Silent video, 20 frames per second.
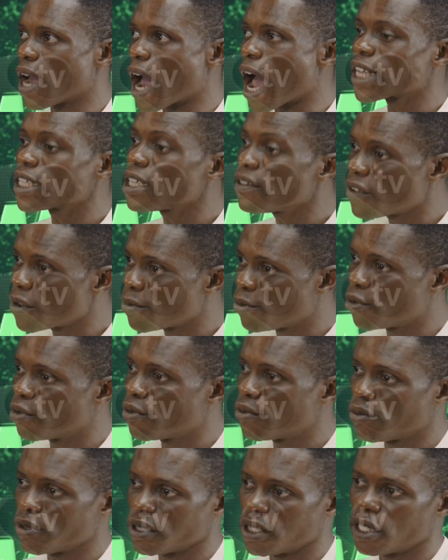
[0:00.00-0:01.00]

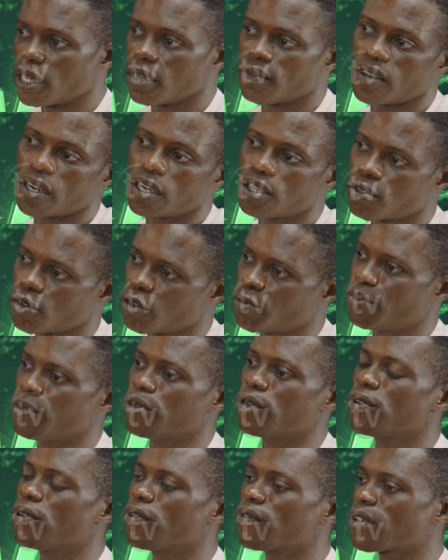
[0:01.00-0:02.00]
achievable within a very short
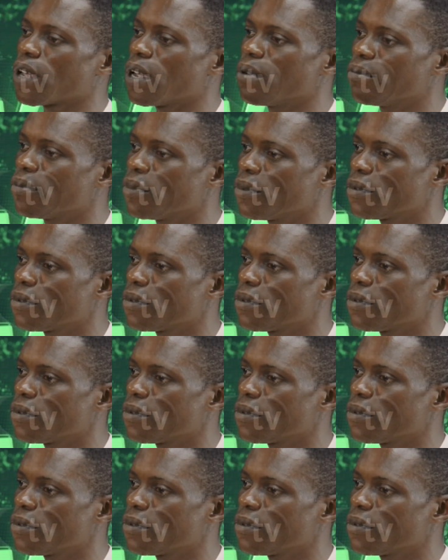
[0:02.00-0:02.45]
period of time.